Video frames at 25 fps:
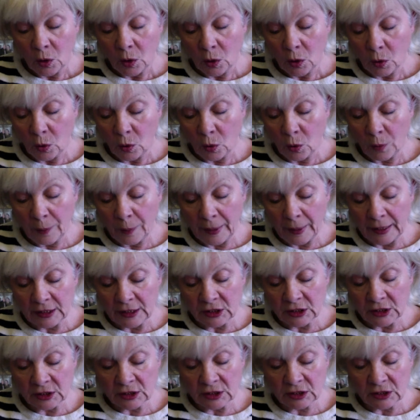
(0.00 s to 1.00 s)
all
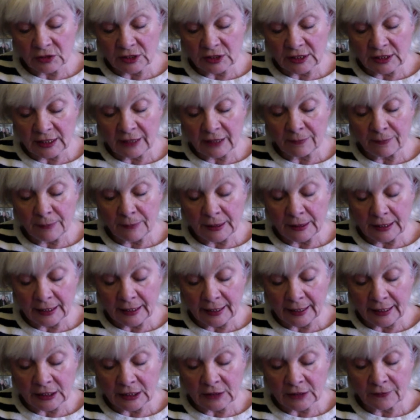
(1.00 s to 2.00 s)
patients received
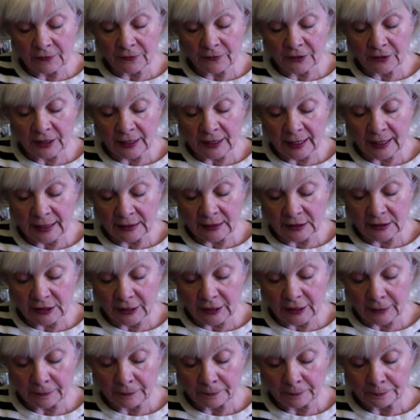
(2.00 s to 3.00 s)
medication for the cancer.
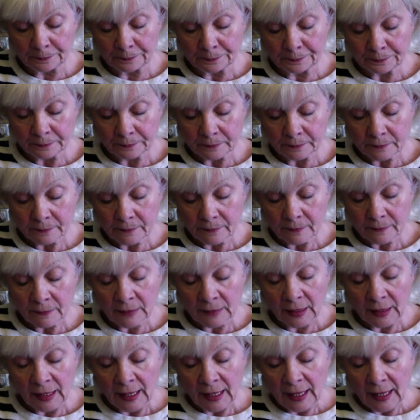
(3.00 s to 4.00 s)

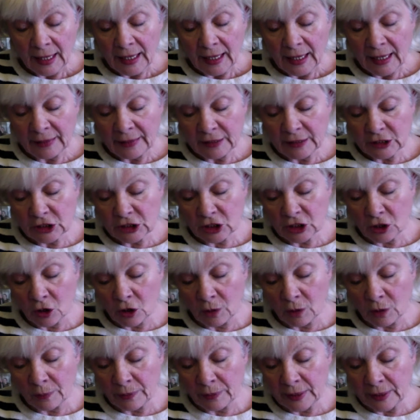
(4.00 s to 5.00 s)
In the
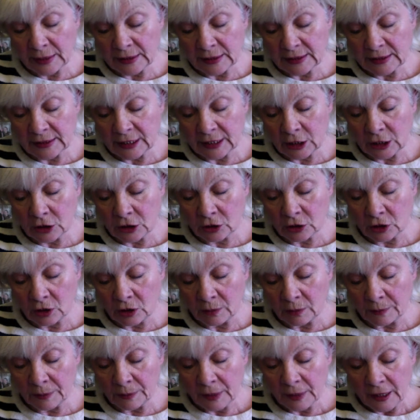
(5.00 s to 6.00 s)
Qigong practicing group,
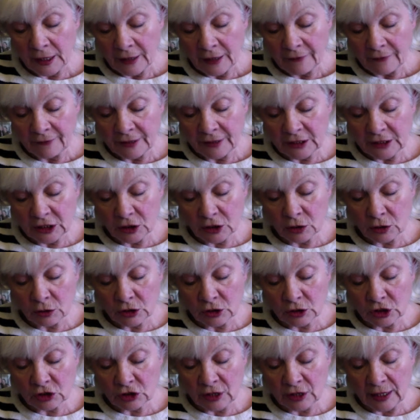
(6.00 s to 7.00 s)
physical
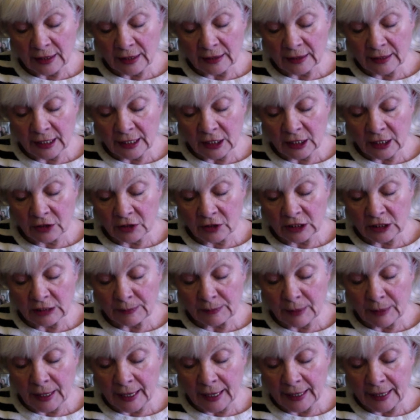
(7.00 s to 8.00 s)
strength increased by
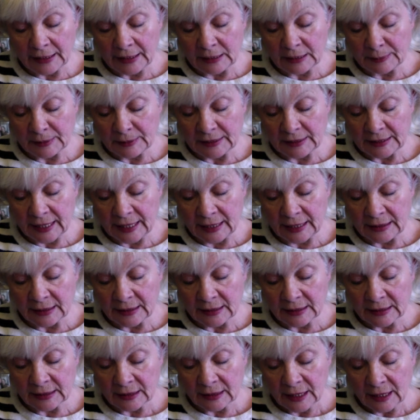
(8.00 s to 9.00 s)
80%.
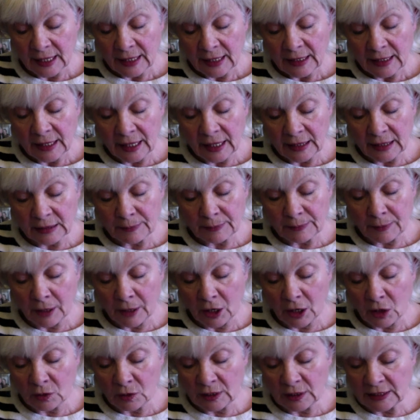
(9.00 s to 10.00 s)
Yet by
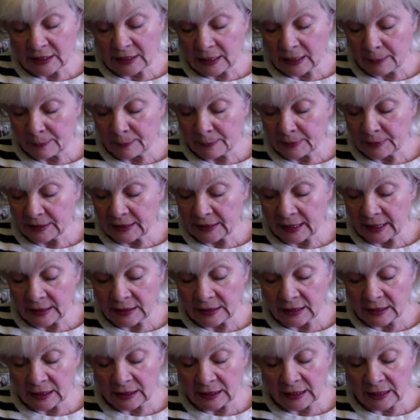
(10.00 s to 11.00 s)
only 10%
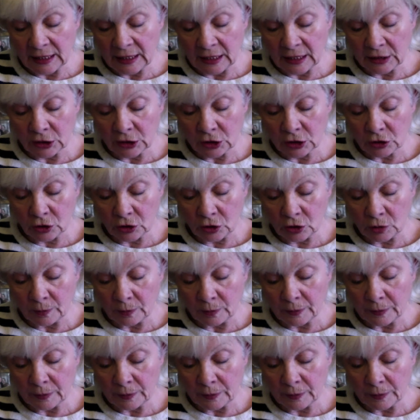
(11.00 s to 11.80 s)
in the other group.